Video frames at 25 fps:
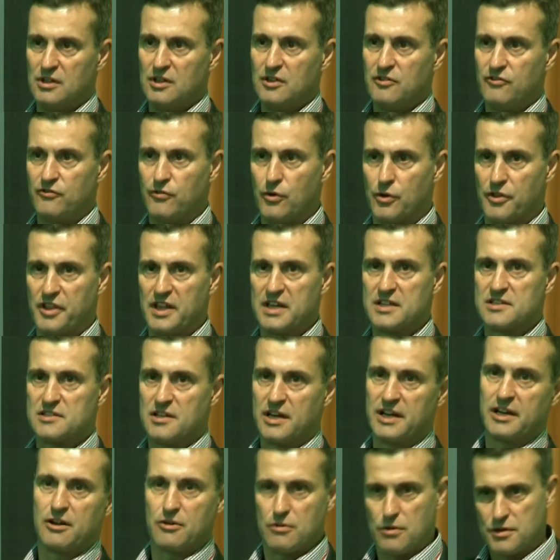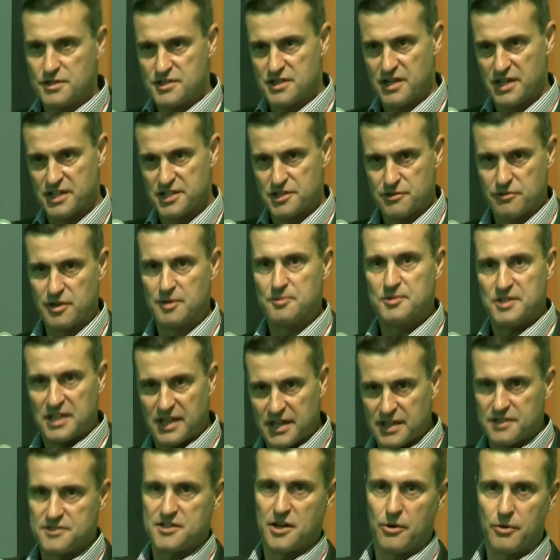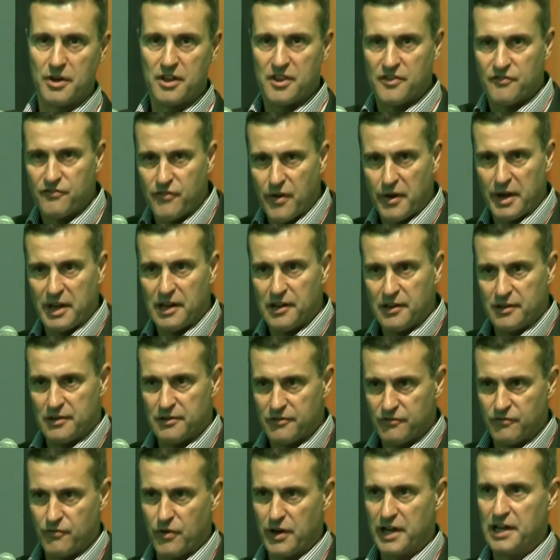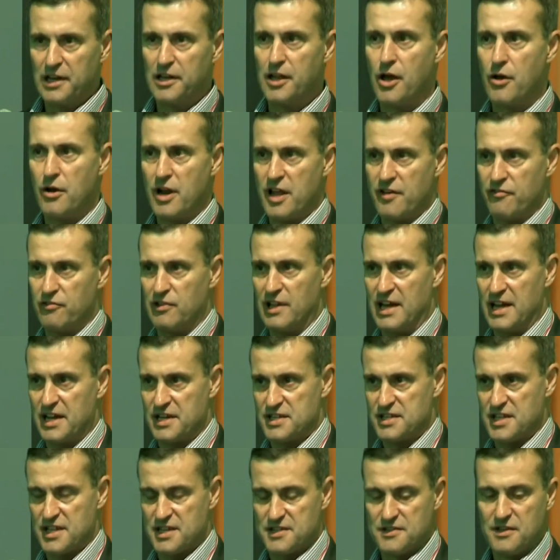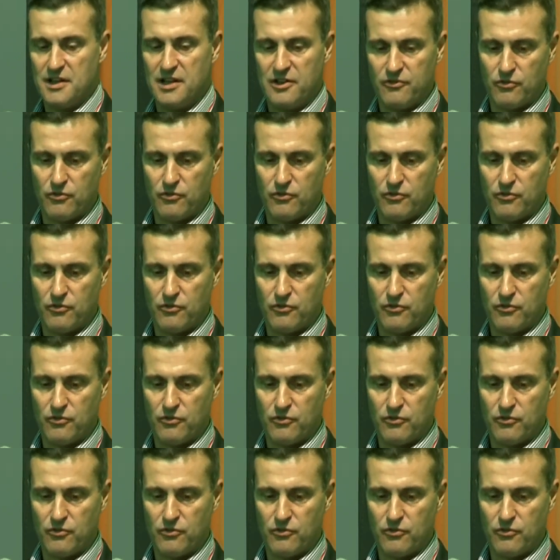for things like cross-site scripting and so on at the very, very low-level access,